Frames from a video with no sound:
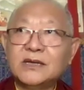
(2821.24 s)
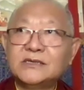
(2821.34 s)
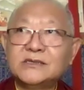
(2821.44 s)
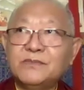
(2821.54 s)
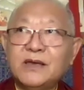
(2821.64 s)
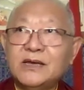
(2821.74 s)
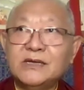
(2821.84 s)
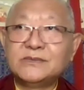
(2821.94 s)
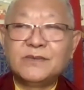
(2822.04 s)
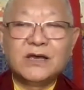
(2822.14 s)
it's
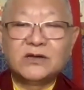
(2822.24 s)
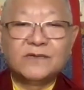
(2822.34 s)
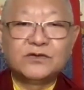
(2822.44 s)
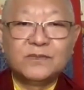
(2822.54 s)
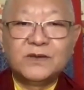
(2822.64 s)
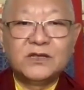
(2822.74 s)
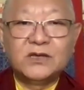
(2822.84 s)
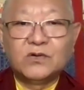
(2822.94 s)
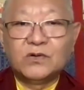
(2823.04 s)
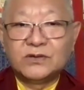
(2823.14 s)
made of so
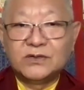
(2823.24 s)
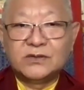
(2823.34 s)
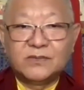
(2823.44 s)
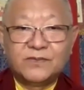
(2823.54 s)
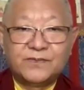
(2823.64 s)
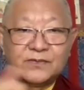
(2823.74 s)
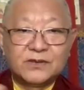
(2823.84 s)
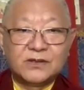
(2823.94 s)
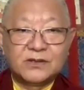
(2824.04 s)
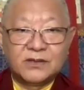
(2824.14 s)
many
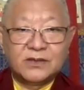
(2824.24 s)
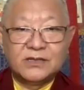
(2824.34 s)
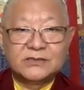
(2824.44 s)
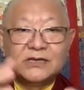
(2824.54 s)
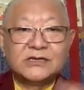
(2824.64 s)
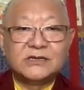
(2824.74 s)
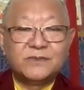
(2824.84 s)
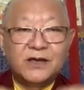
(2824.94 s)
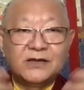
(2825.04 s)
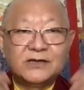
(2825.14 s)
it's
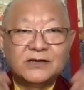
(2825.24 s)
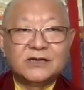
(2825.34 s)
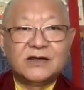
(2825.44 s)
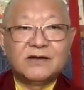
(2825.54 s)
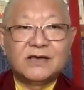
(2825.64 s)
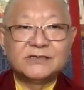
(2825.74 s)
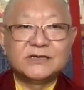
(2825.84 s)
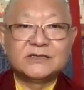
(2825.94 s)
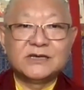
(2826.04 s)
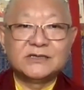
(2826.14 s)
interdependently
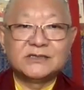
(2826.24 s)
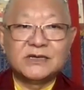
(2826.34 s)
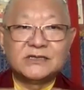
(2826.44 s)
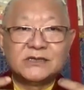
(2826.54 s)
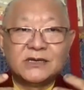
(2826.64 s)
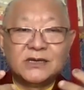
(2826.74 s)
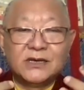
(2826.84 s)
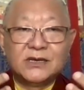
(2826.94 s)
arising things. It's